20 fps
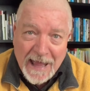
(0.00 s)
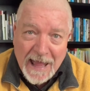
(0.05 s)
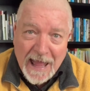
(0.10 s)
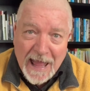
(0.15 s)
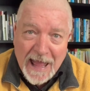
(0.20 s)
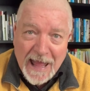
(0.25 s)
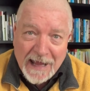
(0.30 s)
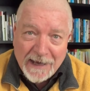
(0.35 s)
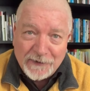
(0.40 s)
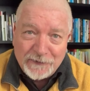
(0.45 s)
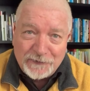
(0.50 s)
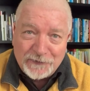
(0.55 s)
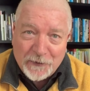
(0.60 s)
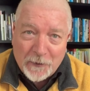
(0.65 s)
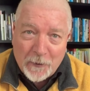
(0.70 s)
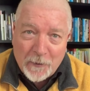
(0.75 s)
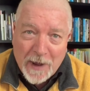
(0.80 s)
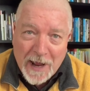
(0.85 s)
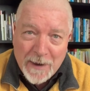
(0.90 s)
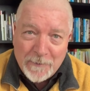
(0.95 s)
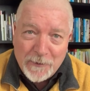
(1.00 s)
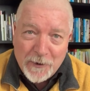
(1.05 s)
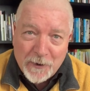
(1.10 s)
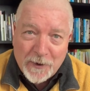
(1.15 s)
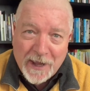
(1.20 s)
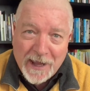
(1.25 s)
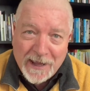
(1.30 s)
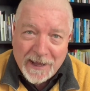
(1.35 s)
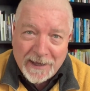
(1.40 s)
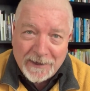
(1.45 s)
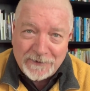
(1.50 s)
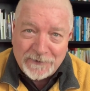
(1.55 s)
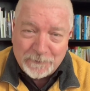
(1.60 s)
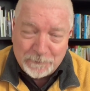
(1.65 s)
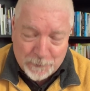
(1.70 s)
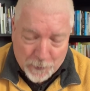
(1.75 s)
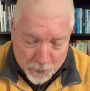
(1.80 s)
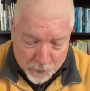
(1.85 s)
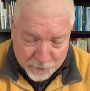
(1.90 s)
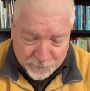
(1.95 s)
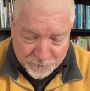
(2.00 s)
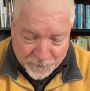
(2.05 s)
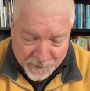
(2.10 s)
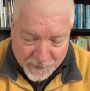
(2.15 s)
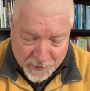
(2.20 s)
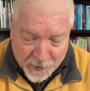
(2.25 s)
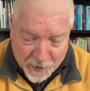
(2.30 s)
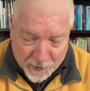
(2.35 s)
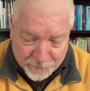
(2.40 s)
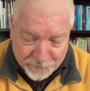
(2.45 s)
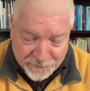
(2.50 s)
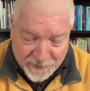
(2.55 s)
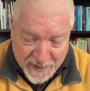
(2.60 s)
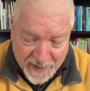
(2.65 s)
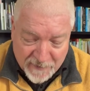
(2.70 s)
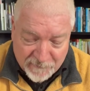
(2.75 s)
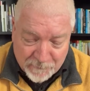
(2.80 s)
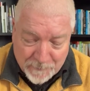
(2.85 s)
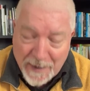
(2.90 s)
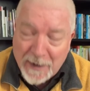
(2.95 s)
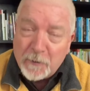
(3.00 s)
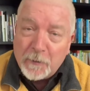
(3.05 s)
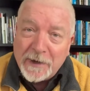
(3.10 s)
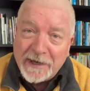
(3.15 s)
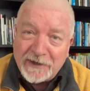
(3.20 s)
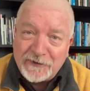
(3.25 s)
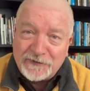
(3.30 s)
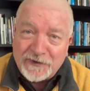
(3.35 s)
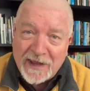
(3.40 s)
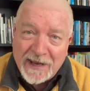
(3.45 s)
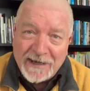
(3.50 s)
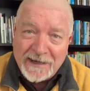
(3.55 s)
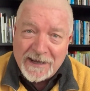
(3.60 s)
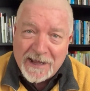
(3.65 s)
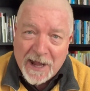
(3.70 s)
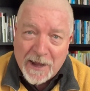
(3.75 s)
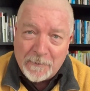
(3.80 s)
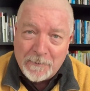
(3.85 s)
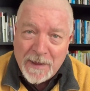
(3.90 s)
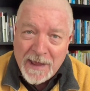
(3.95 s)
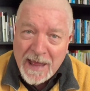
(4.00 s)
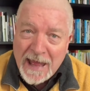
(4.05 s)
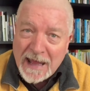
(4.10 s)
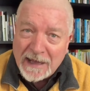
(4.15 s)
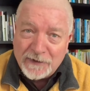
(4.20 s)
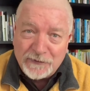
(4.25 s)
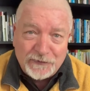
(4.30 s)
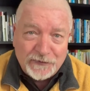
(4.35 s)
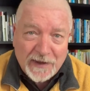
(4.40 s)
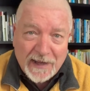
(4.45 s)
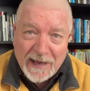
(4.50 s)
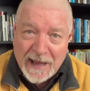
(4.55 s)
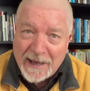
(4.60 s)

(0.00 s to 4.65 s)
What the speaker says: And so I'm looking at books that cost half my week's income and say,